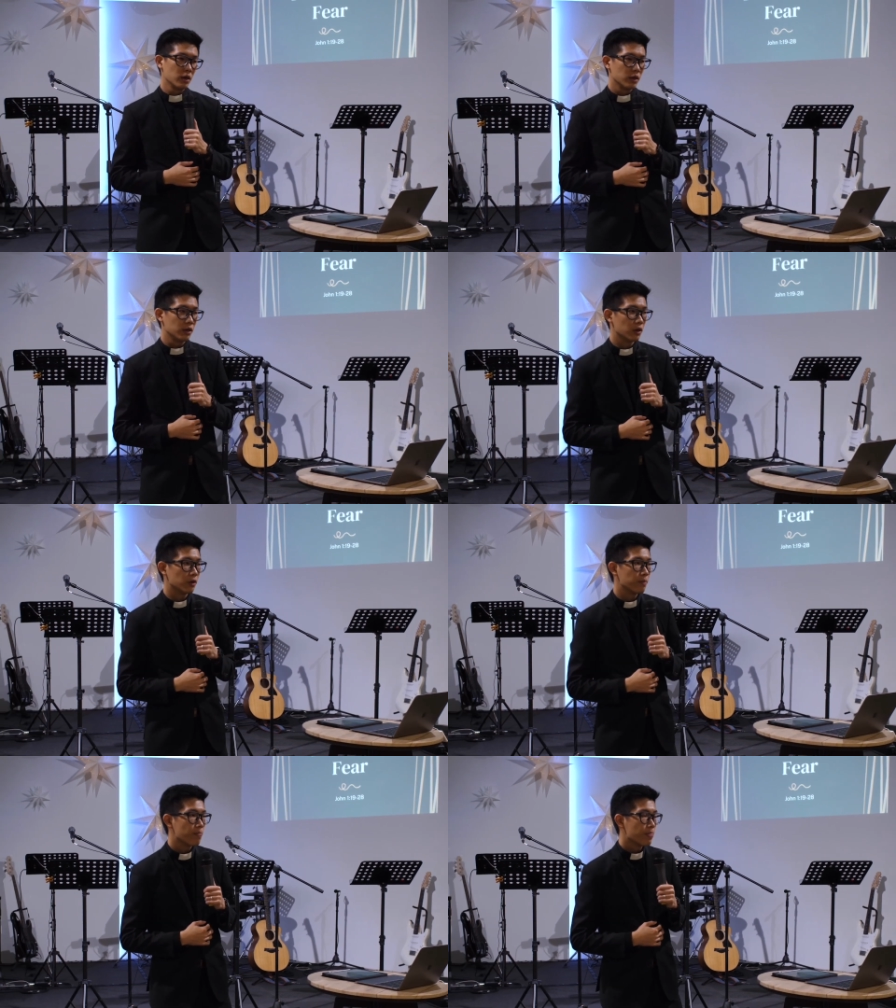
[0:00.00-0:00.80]
you
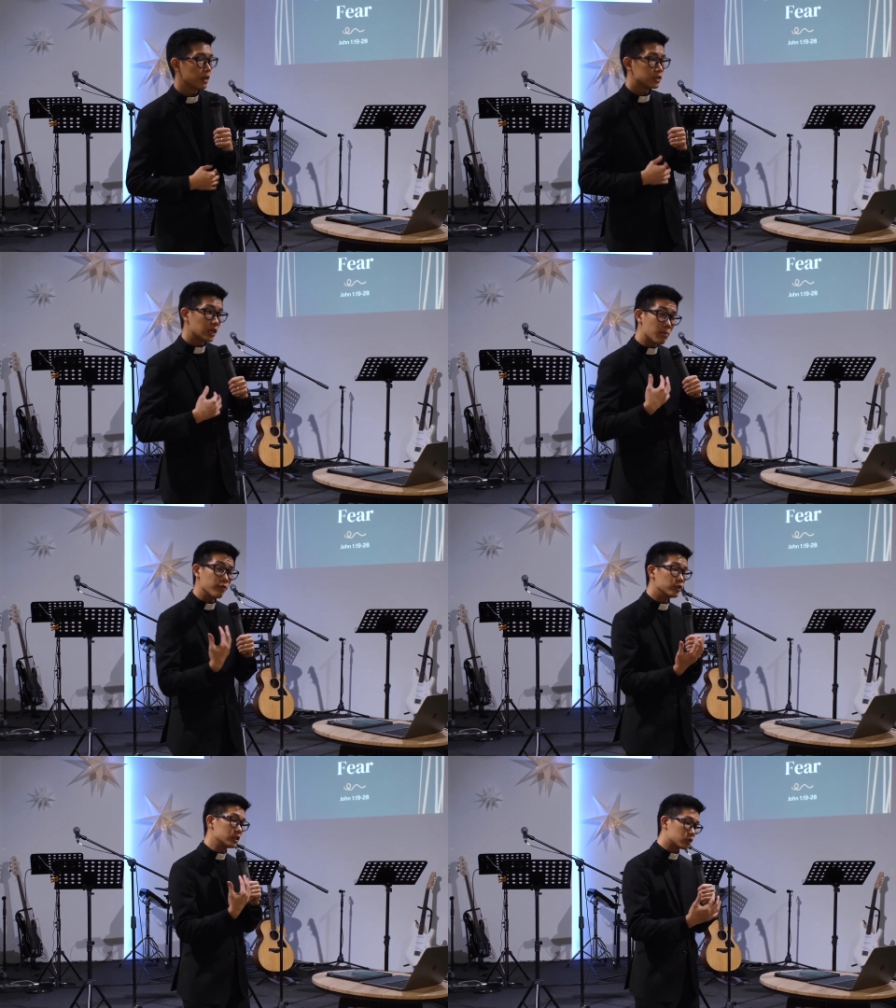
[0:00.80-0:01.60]
know? And some
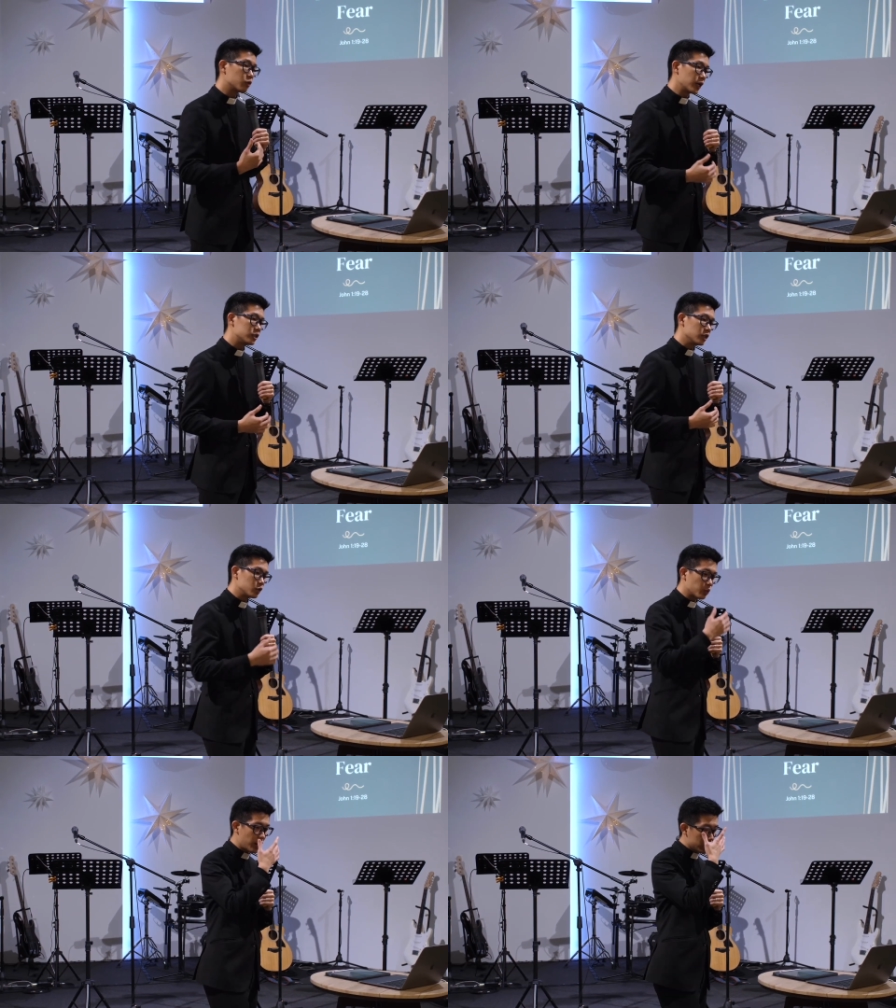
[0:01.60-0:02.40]
of these
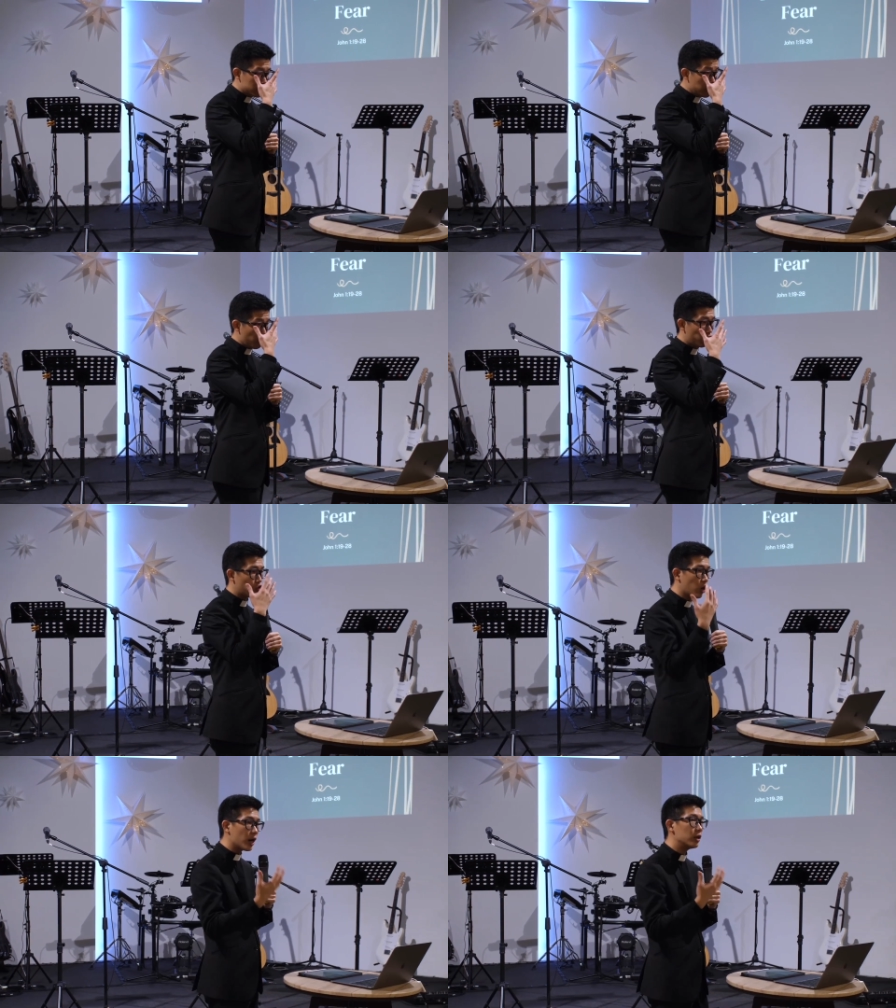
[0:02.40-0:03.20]
questions were actually
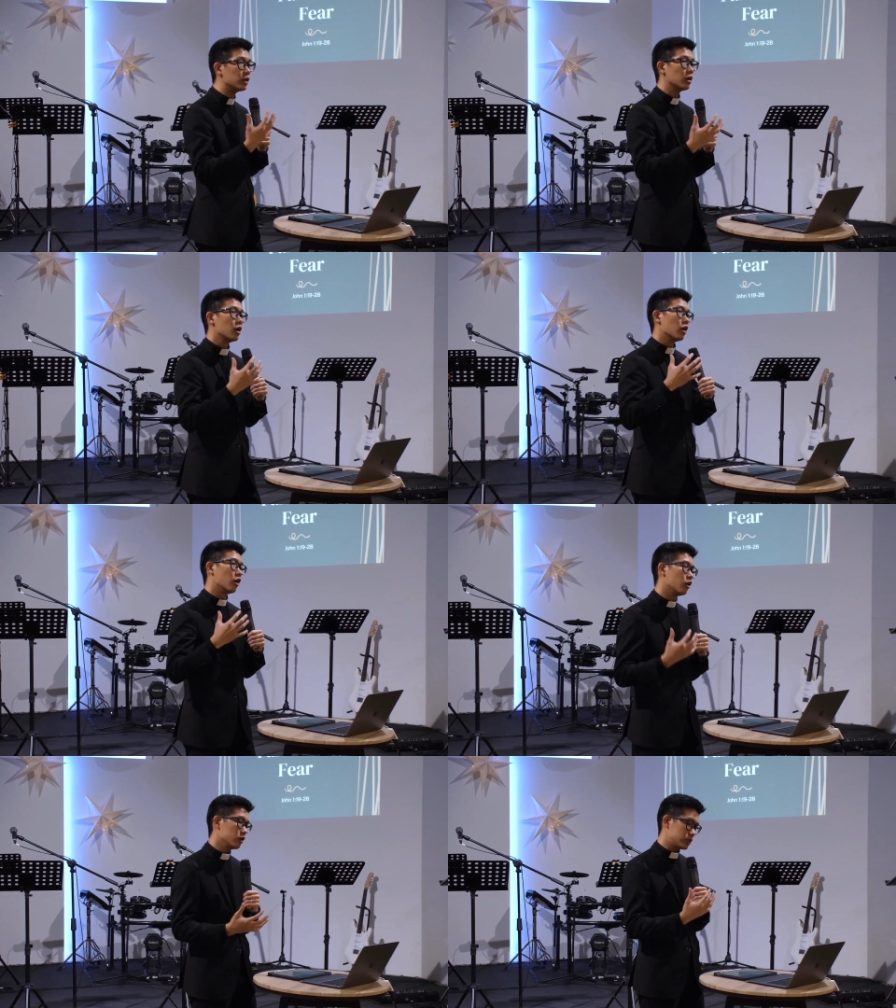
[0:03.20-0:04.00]
rather
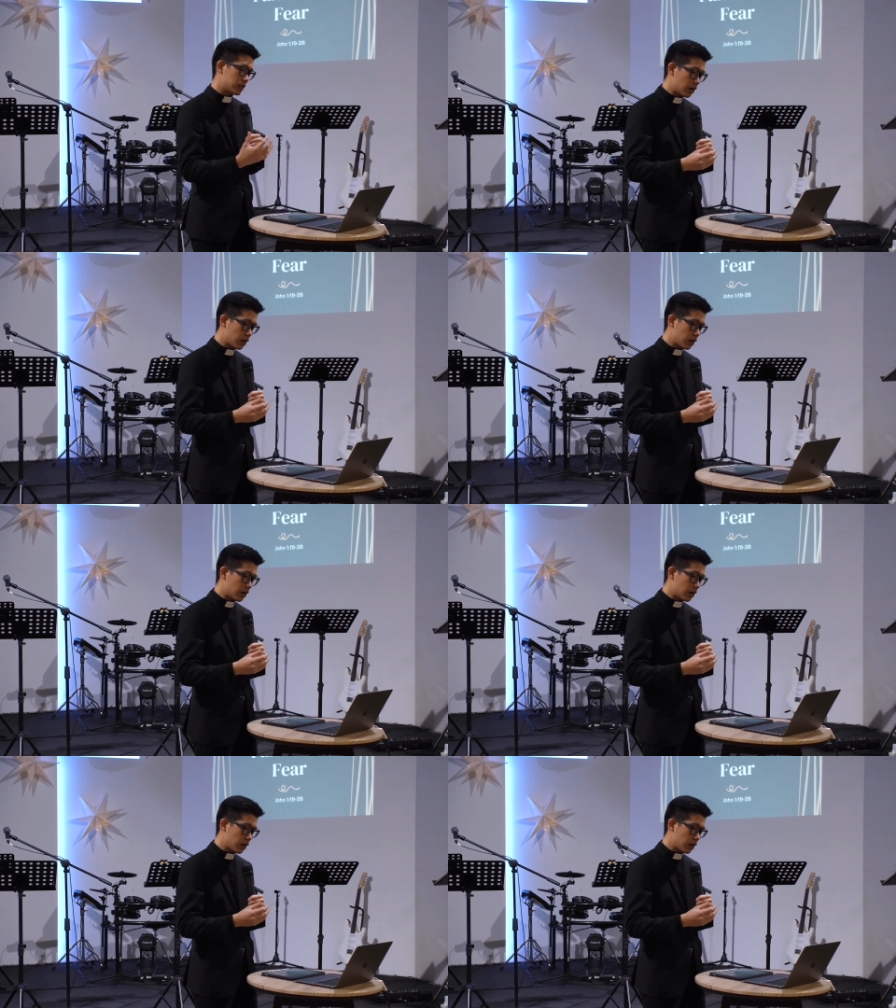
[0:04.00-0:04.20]
hostile,